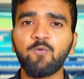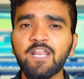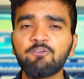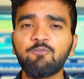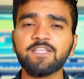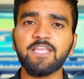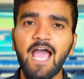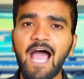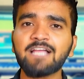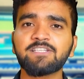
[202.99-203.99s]
verify
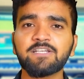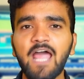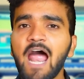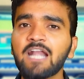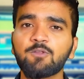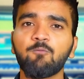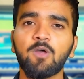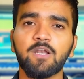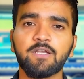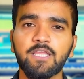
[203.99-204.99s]
the asset and the
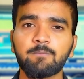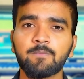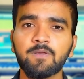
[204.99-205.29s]
wallet name.